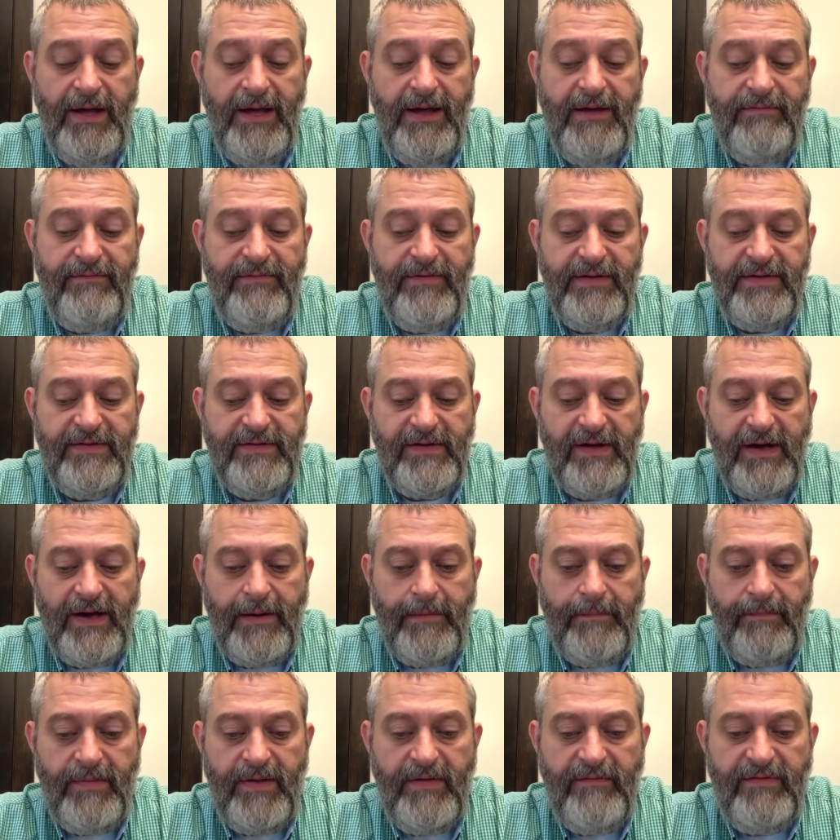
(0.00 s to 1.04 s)
If
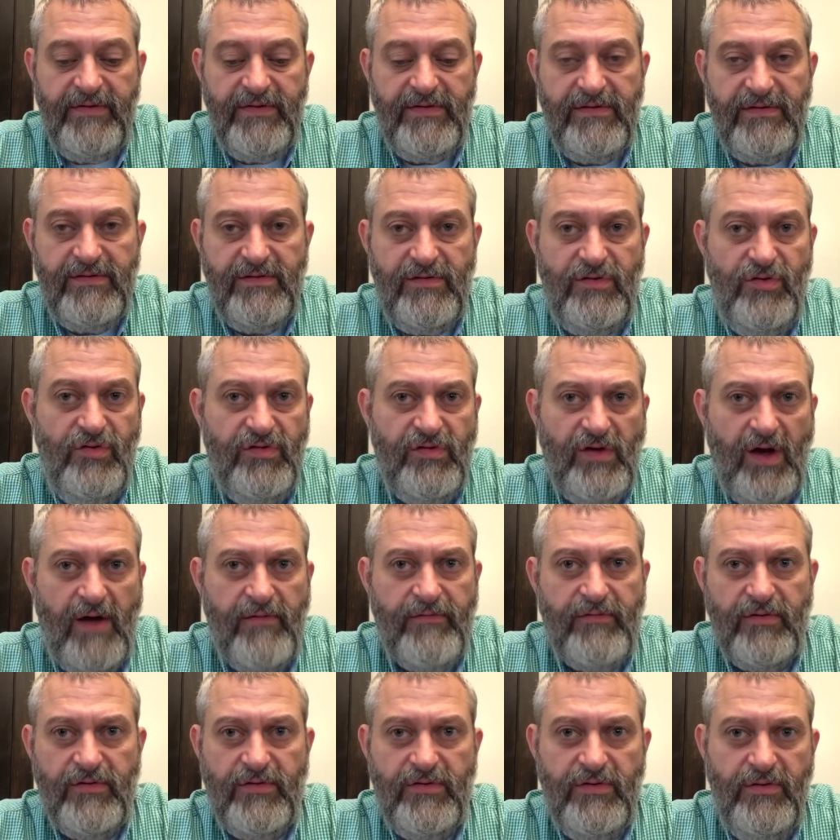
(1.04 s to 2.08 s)
it's too
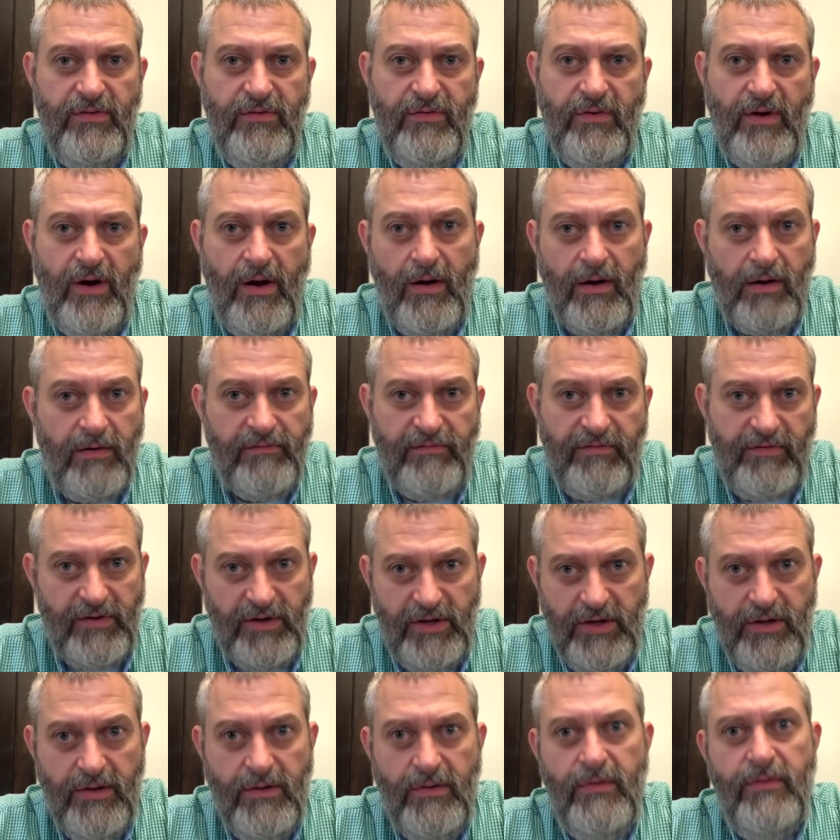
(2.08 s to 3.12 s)
soft or too hard for
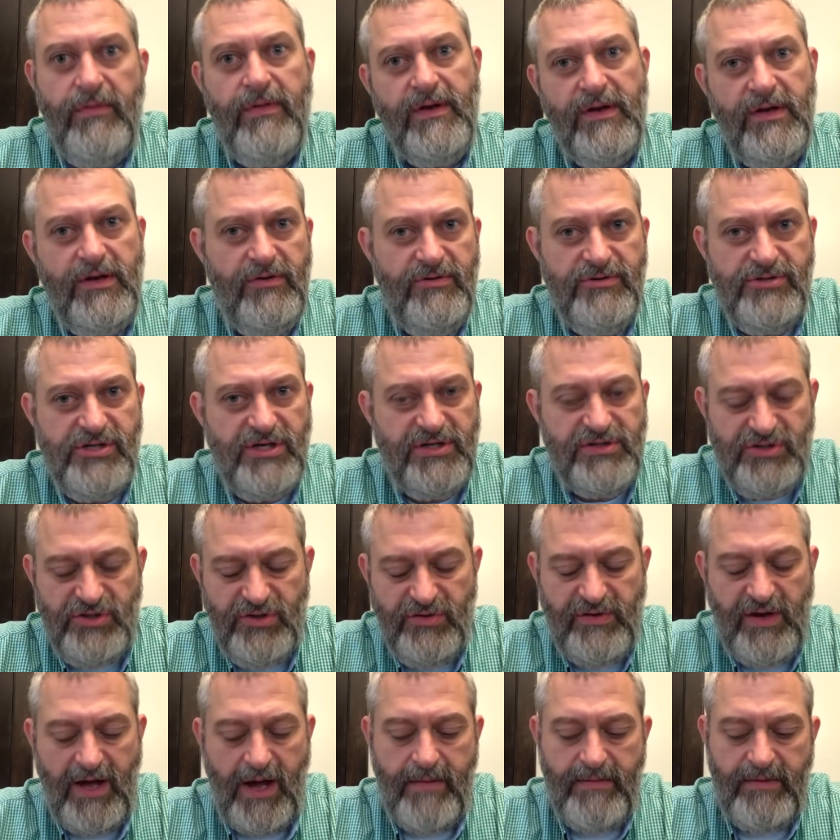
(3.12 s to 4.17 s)
you, then you adjust
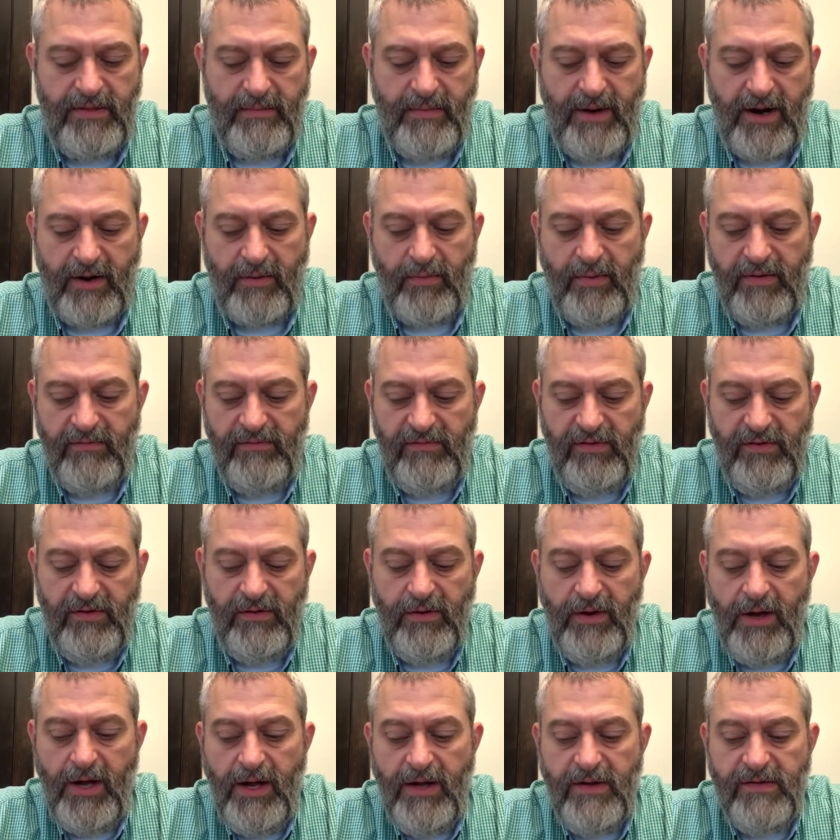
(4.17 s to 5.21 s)
your time in the microwave
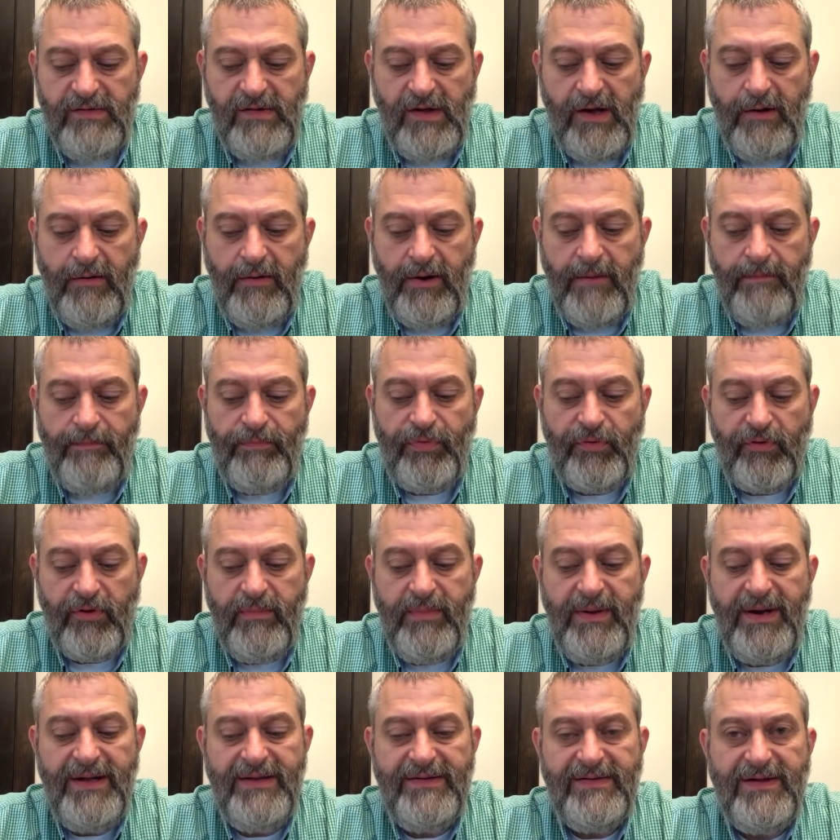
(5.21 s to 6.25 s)
too. So 3
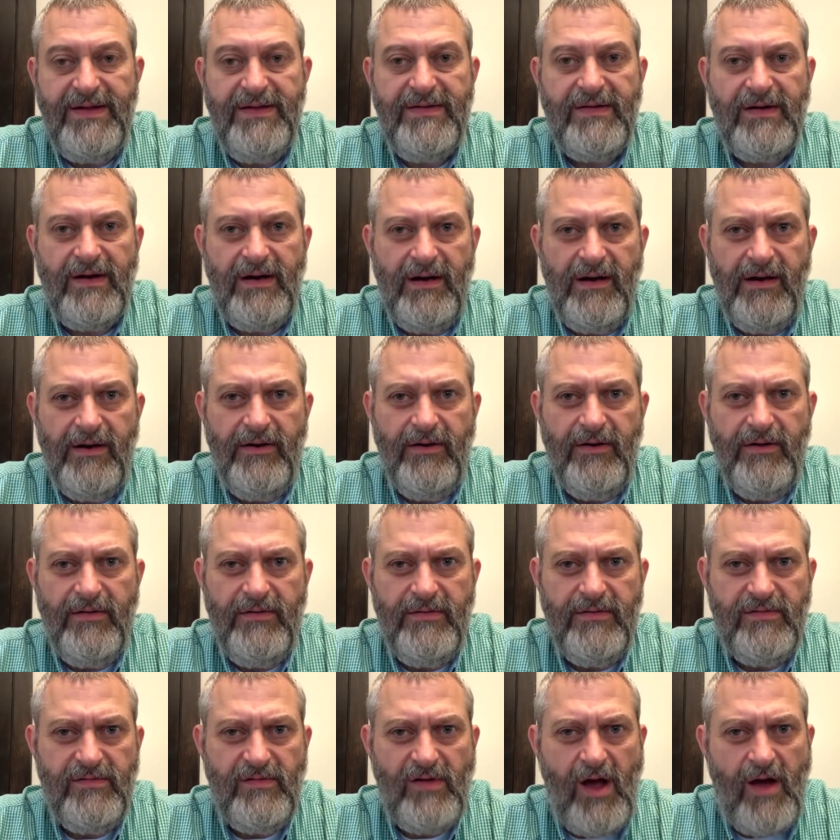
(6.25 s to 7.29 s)
minutes gets it a
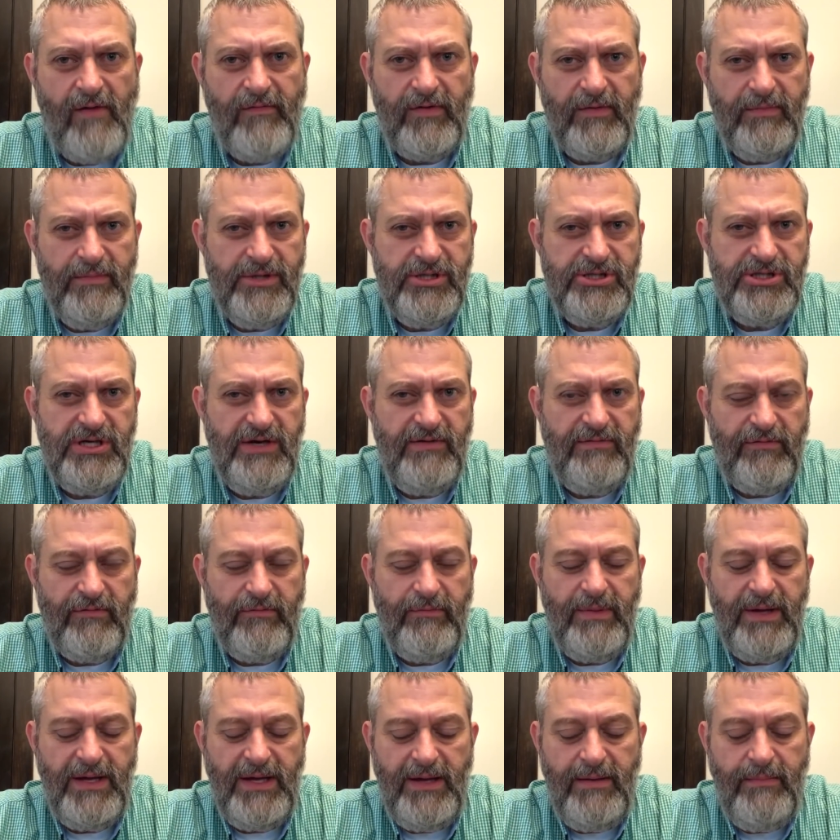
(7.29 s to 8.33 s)
little soft and mushy for
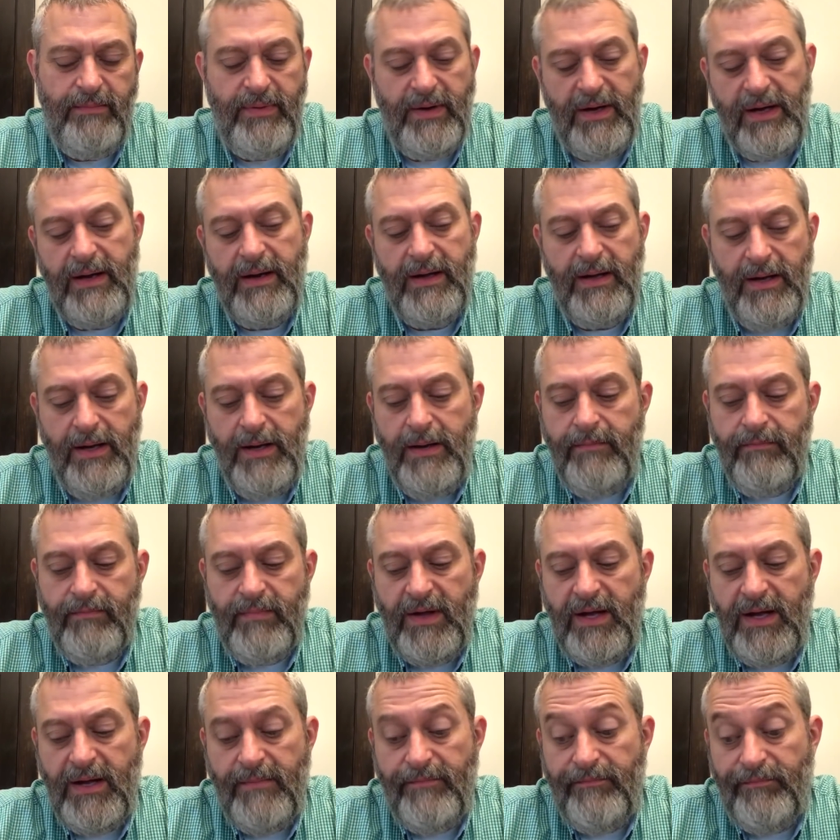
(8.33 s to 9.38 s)
me, but
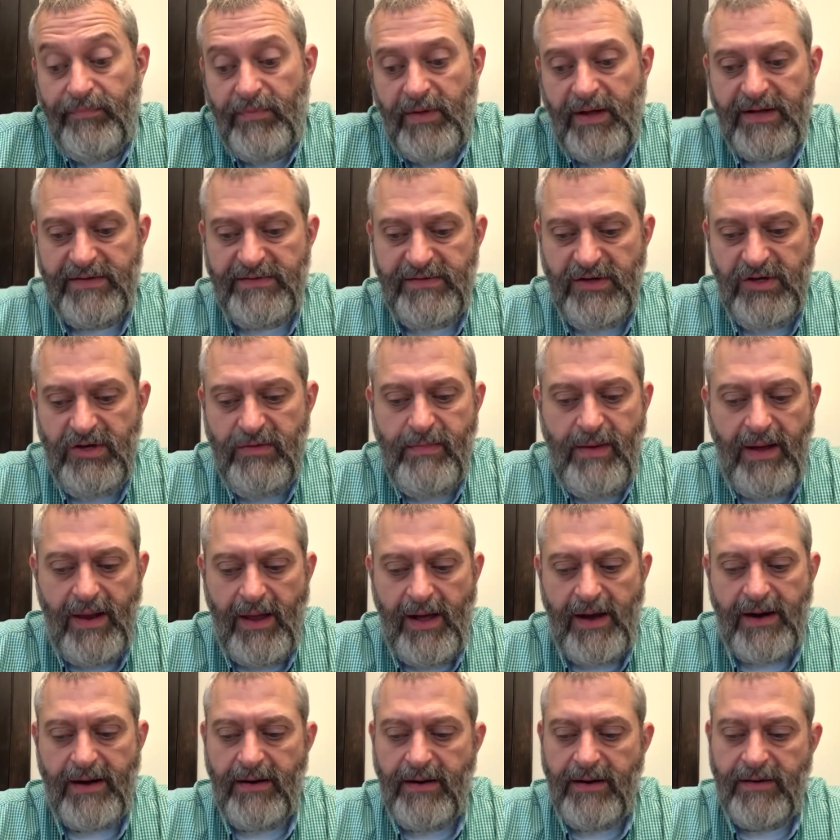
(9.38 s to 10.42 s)
like I said, you may
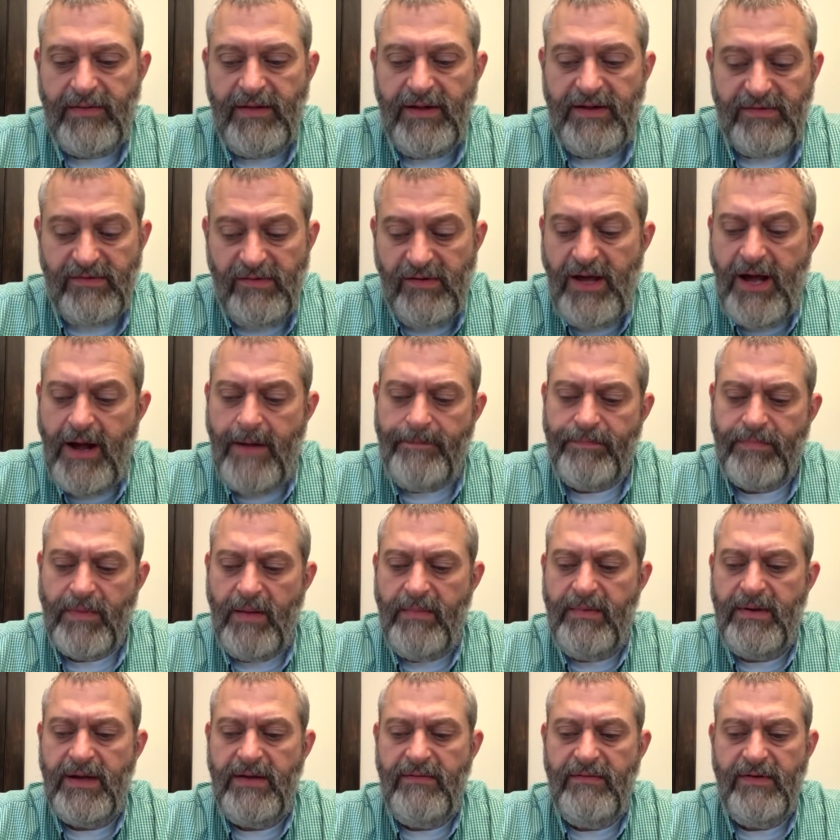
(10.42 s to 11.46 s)
like it like that. So yeah, I'm
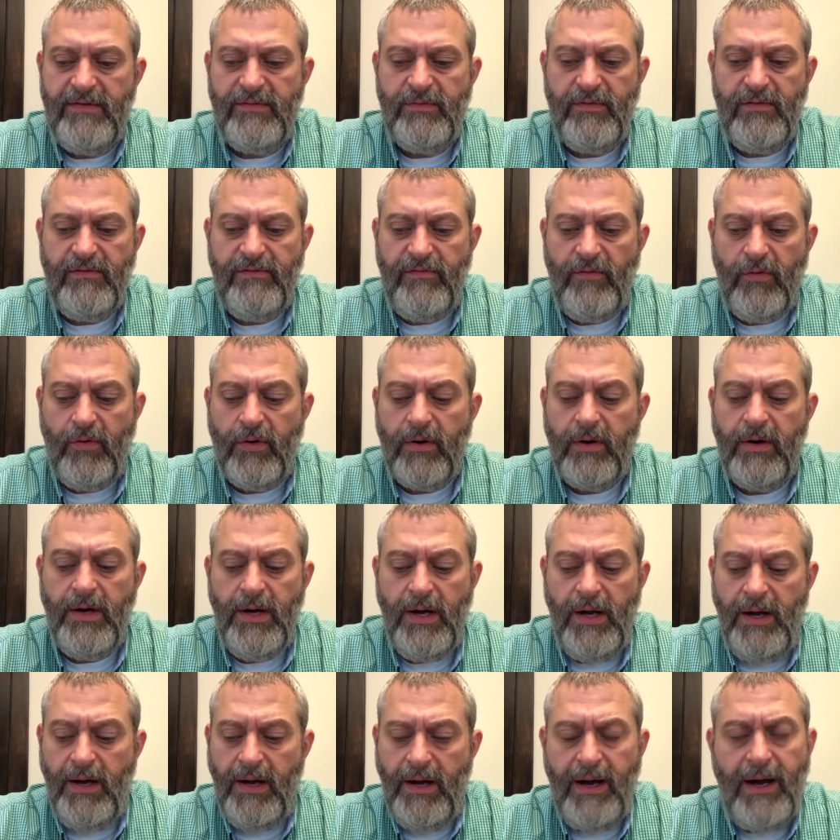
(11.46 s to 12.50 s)
gonna give this one a 4.
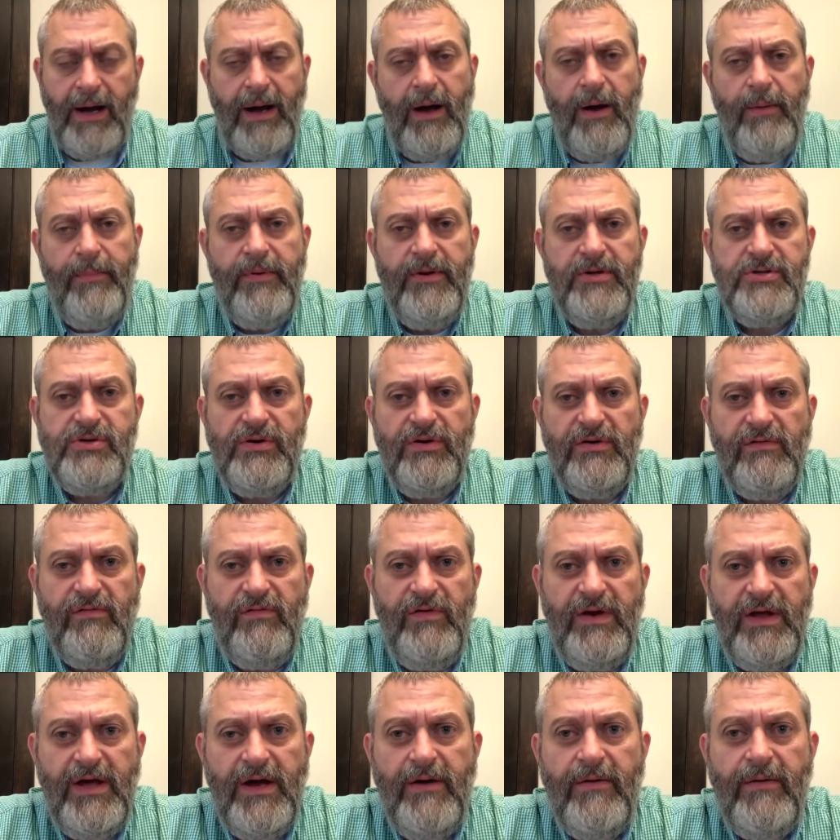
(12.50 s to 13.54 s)
I hope you enjoy this
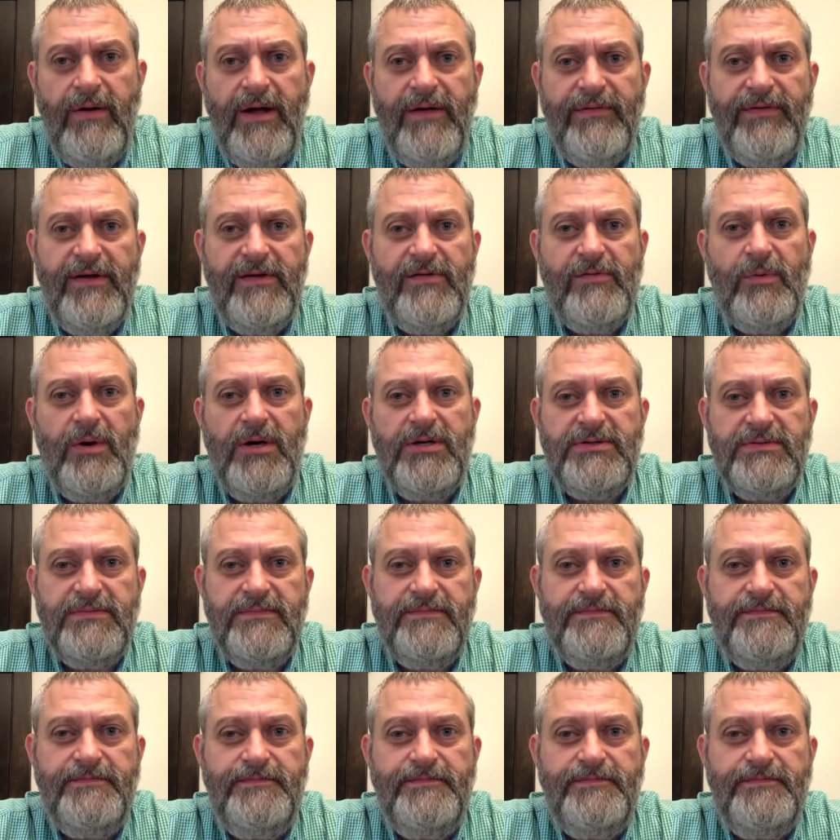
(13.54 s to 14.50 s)
video and thanks for watching.